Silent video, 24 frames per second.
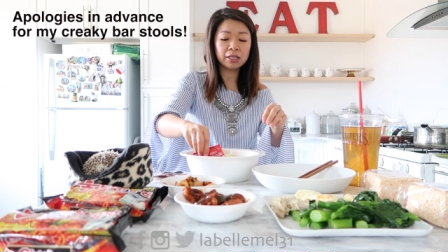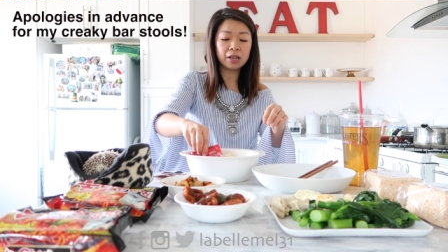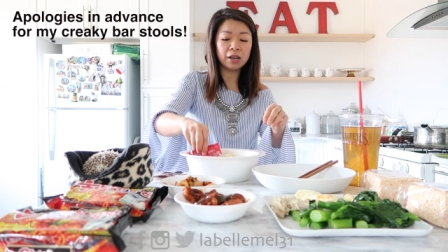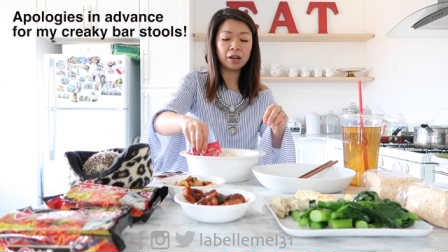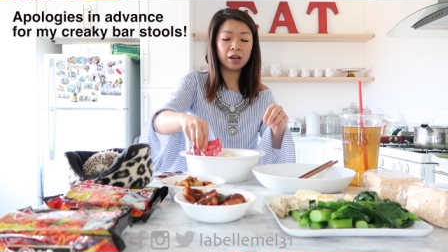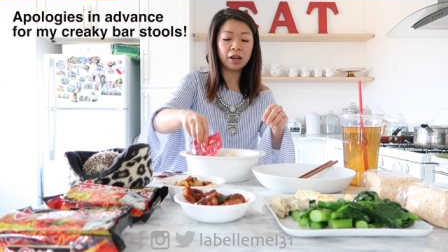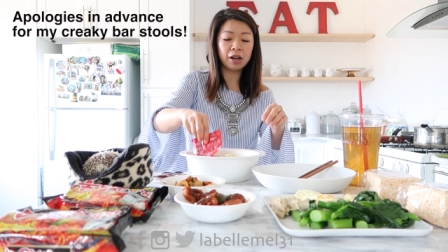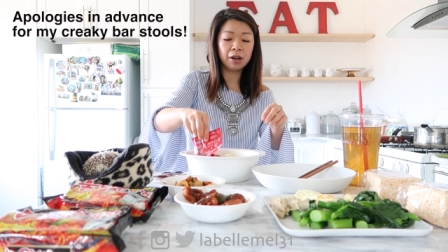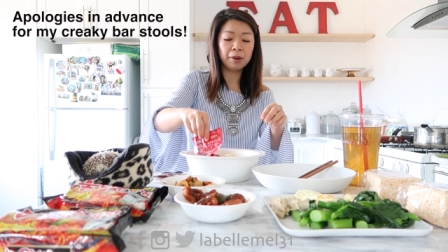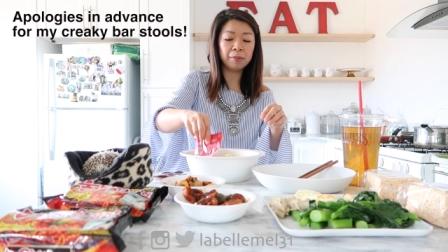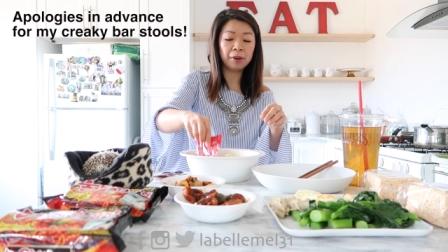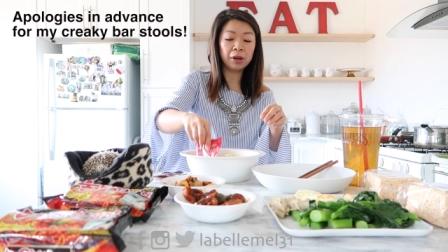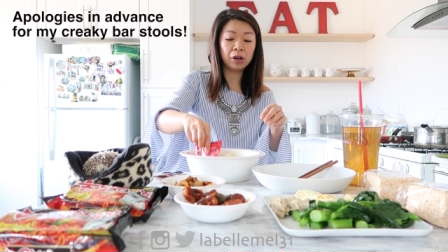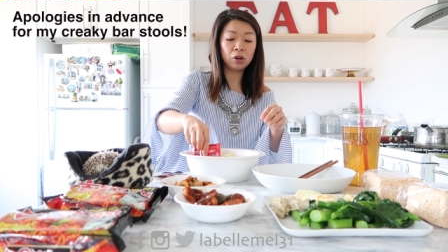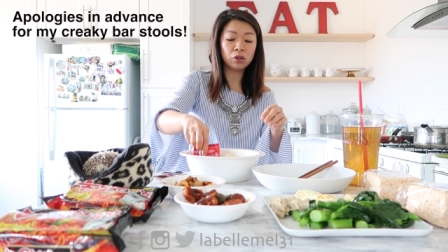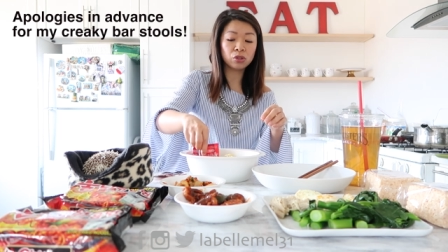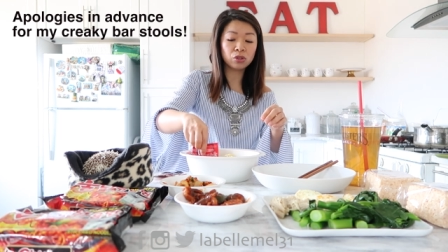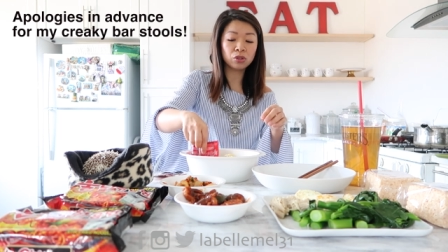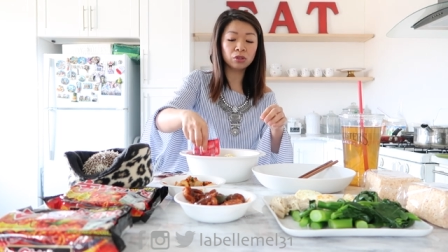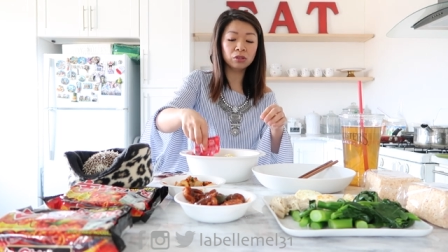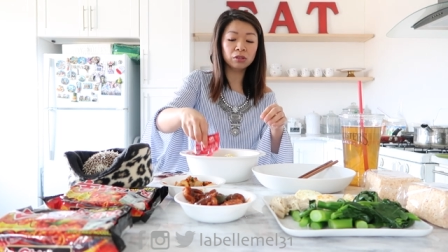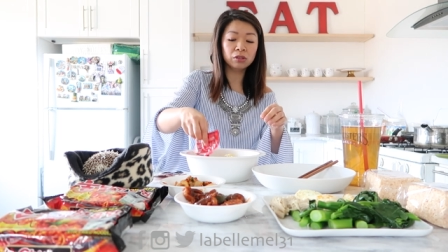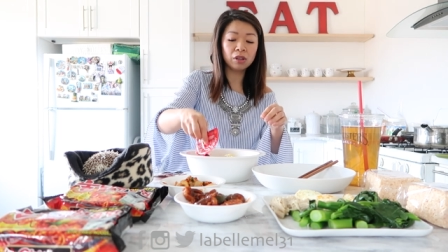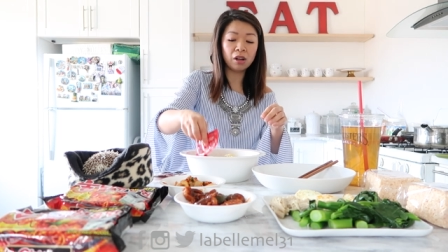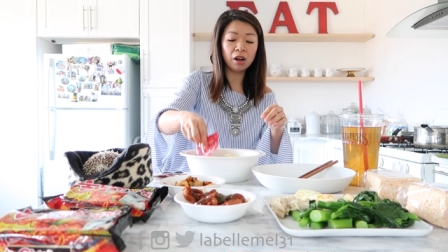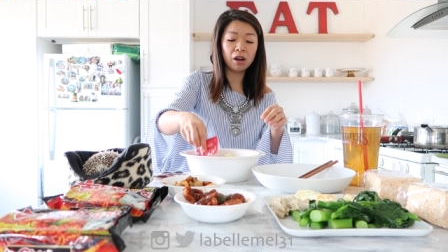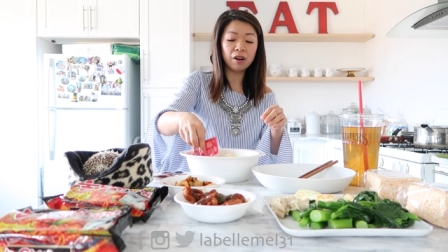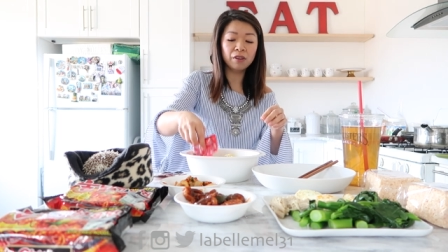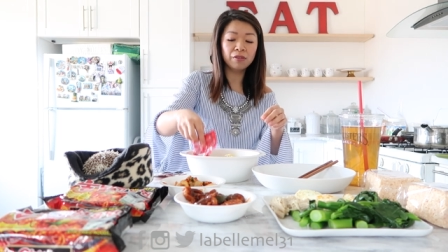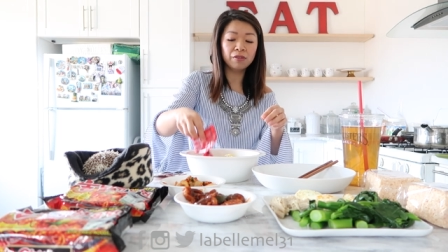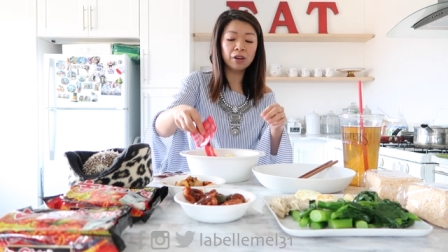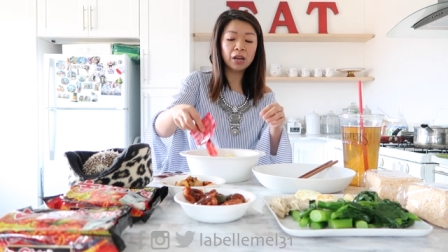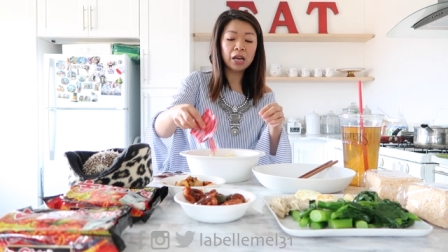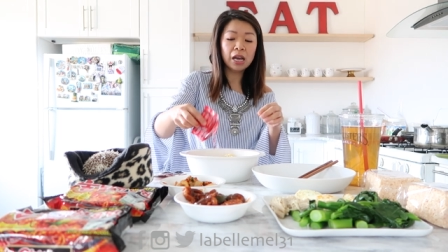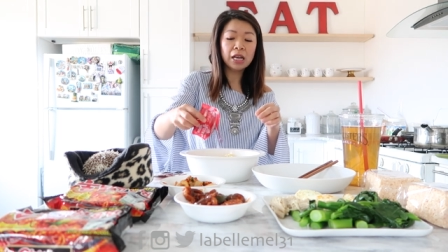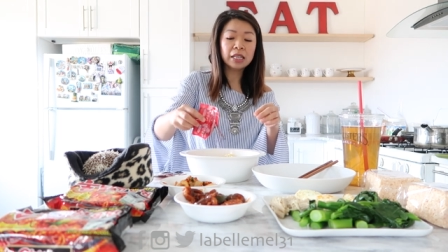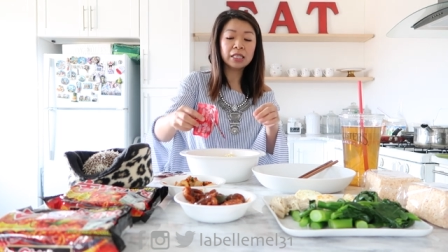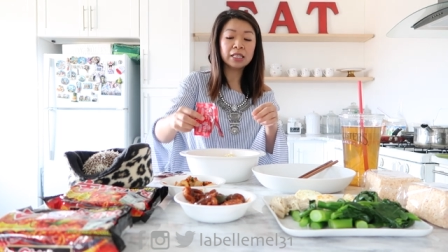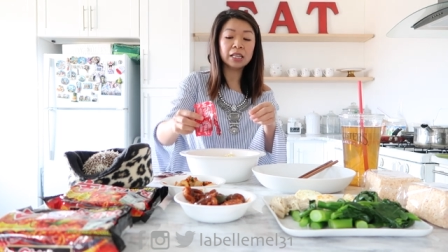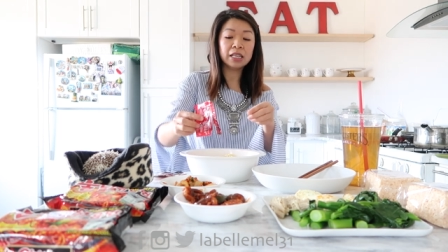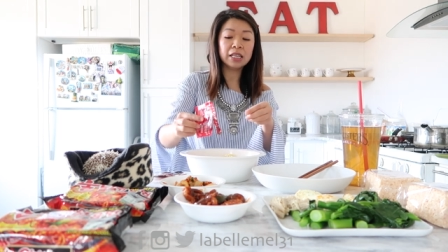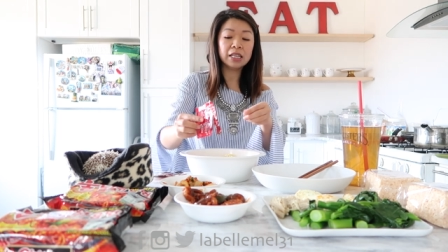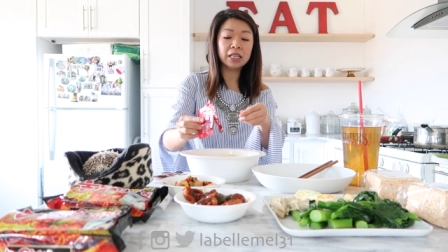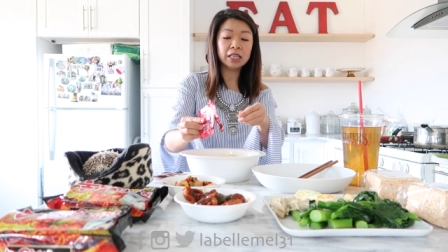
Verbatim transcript: Um, I also love to